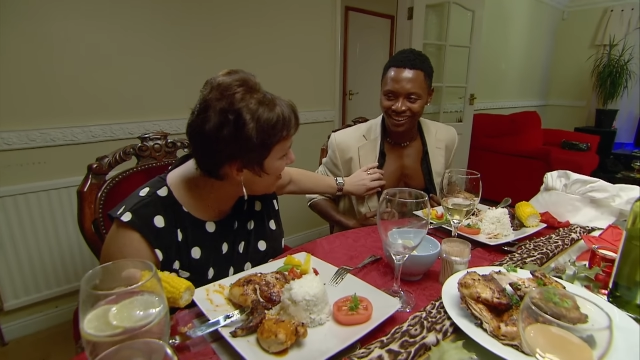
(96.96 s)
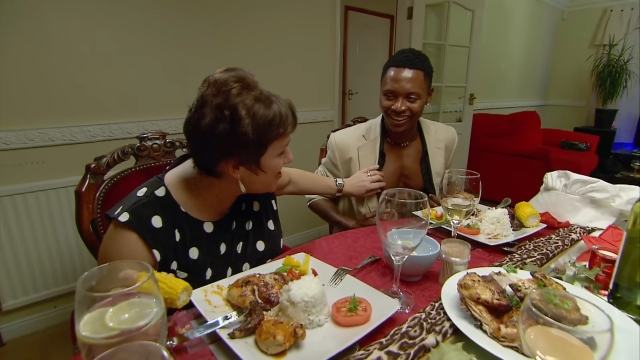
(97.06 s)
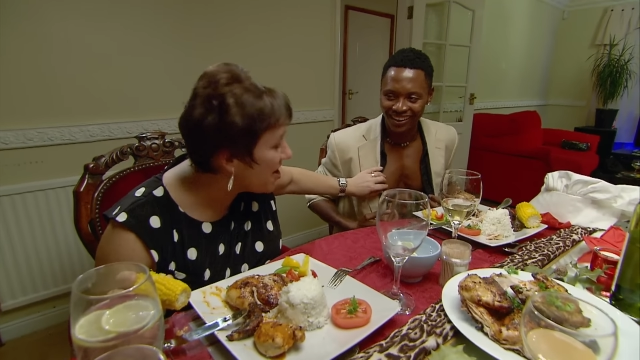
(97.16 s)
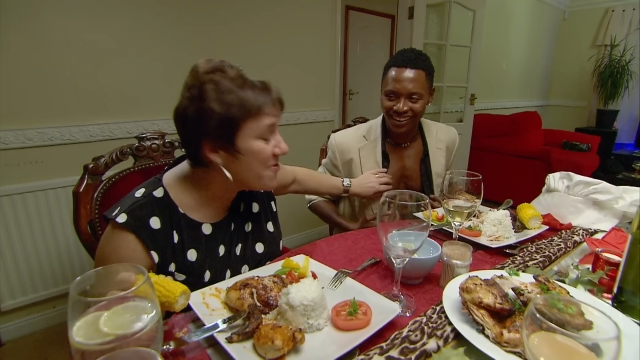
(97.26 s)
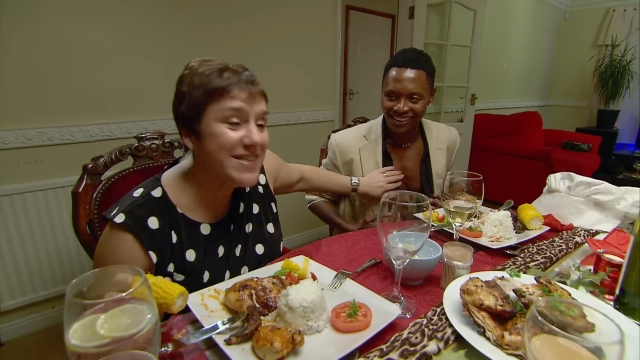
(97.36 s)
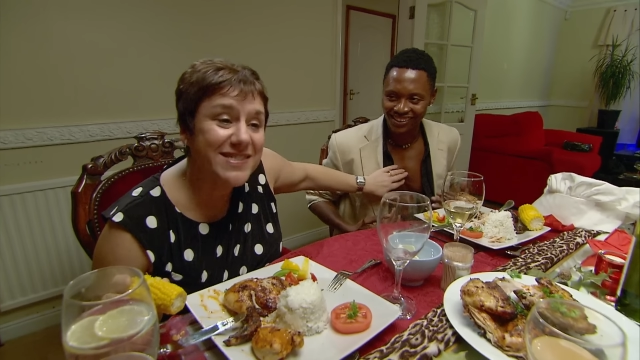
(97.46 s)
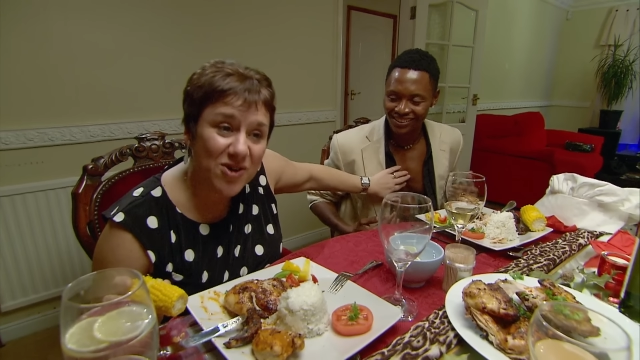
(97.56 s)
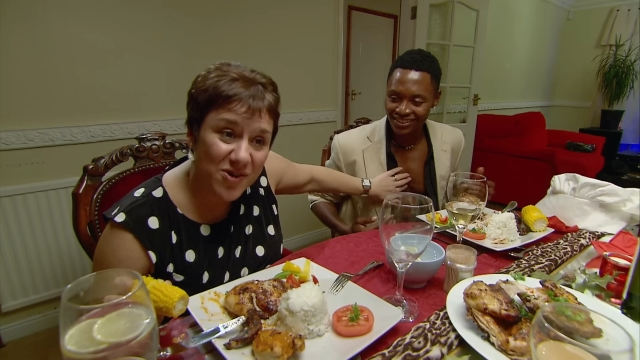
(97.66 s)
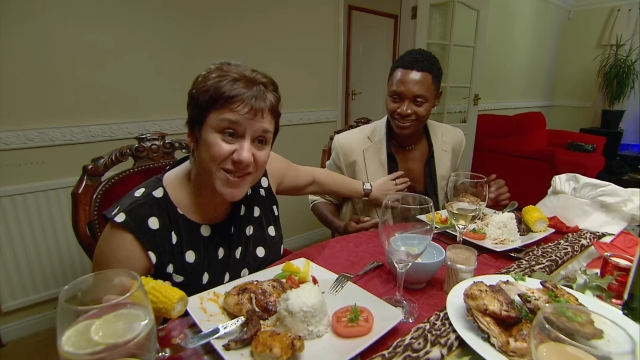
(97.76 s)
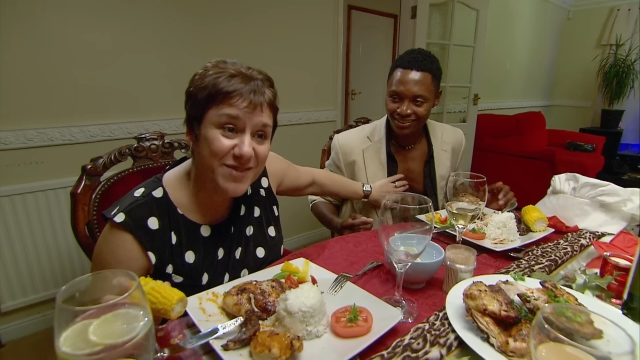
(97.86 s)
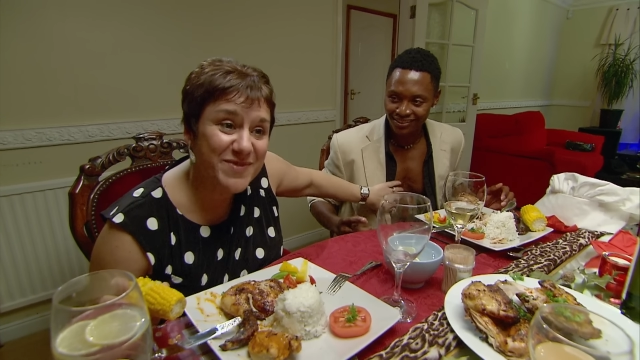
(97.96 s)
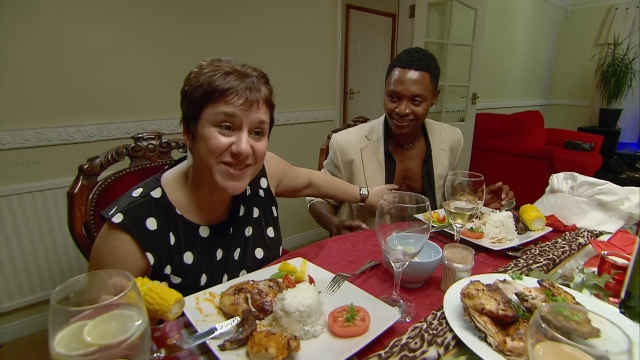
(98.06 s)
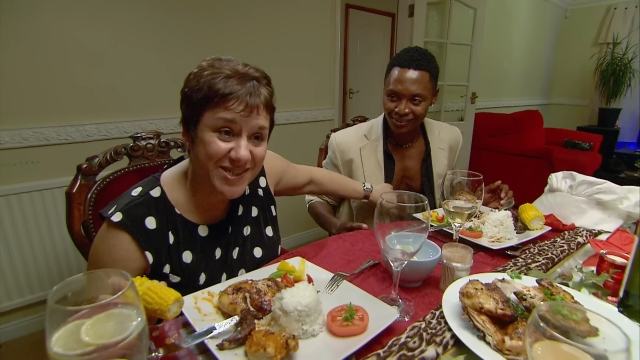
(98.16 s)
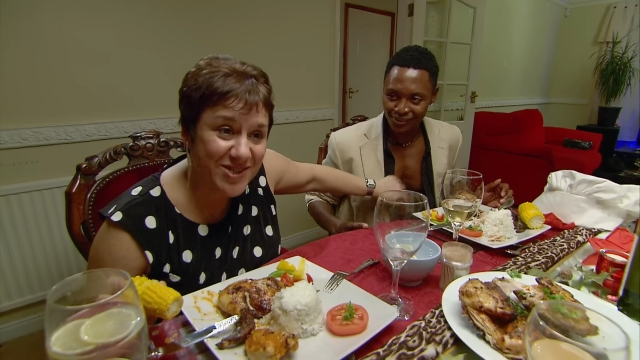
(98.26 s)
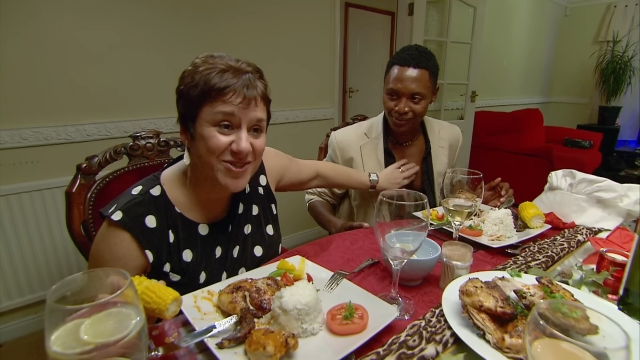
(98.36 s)
Speaker 1: I know, he's got
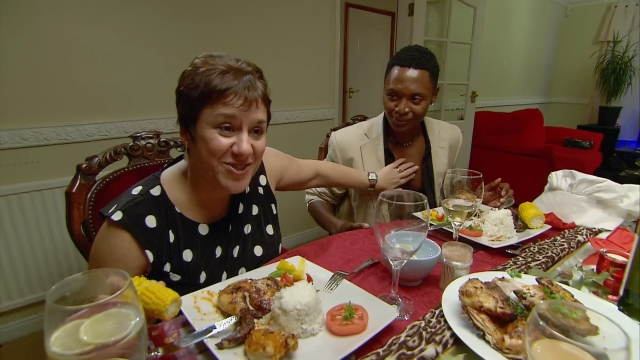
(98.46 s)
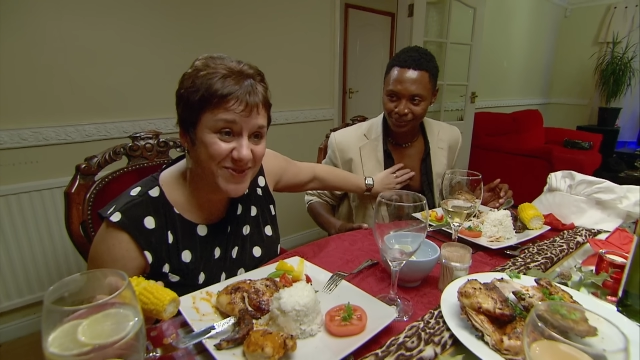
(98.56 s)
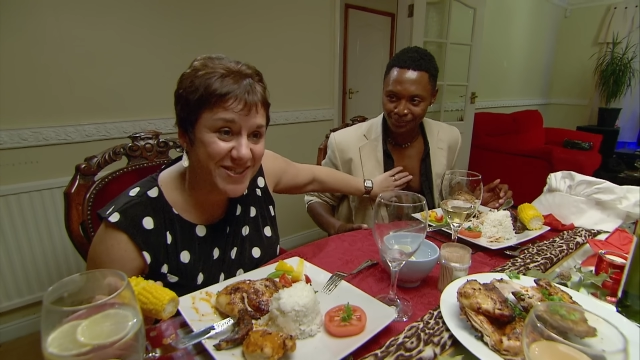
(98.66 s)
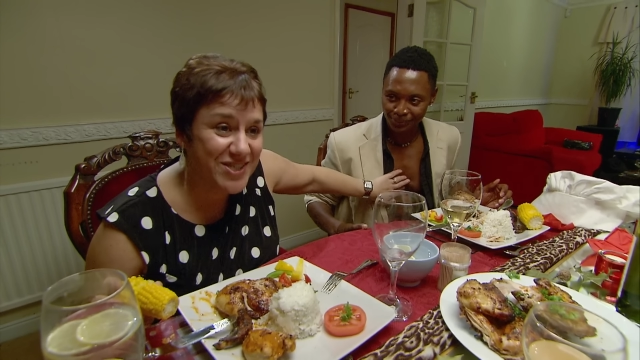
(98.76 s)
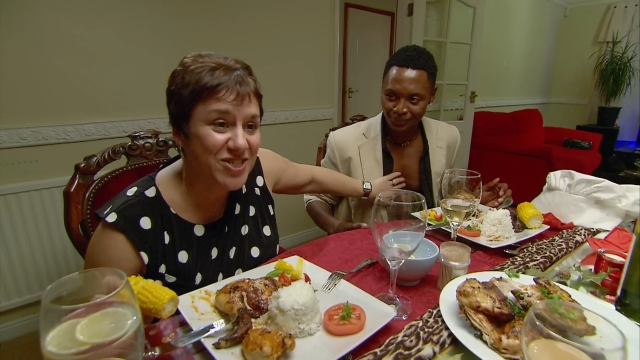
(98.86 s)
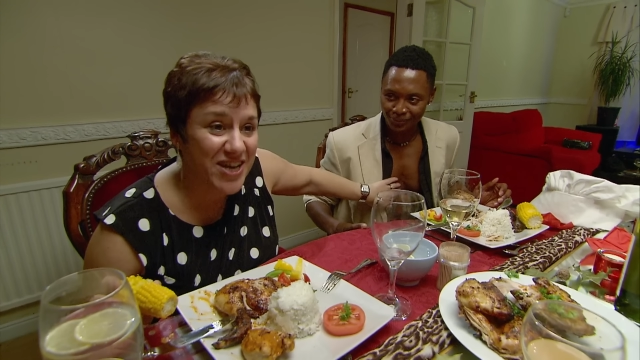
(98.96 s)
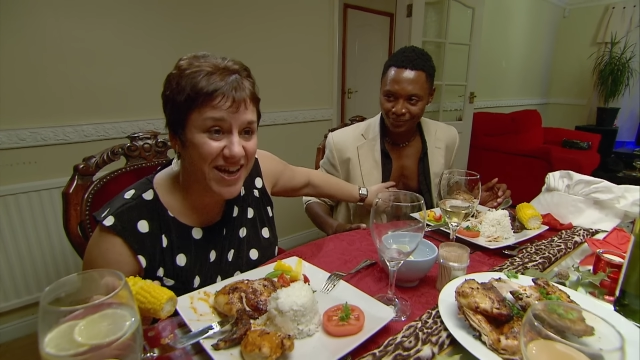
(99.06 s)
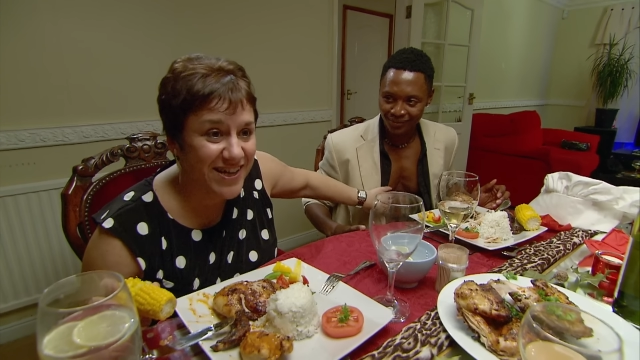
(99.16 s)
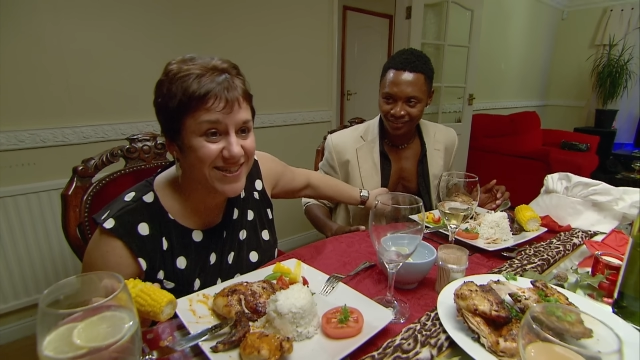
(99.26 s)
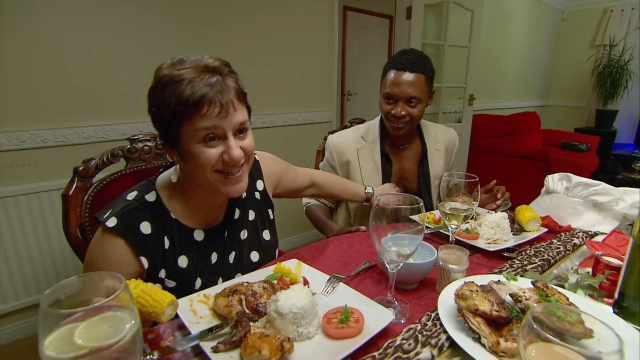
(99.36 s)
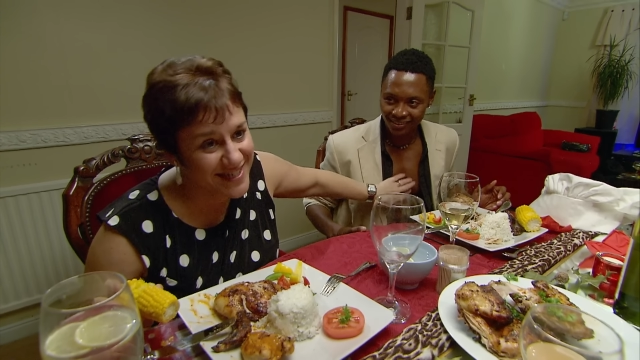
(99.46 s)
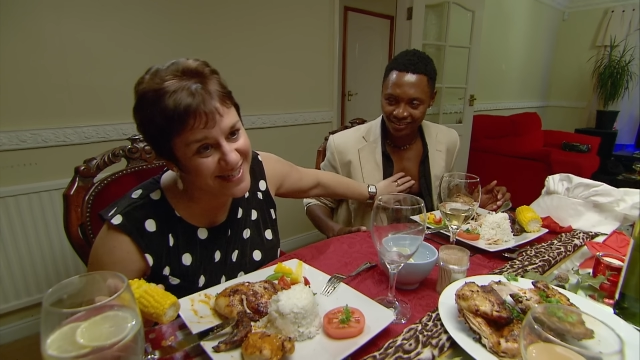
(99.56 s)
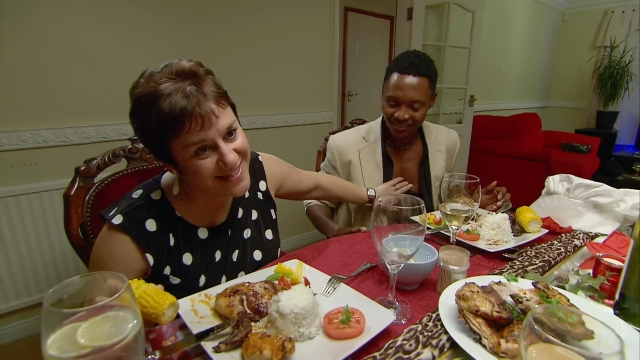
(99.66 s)
something stuck to his chest. Does he?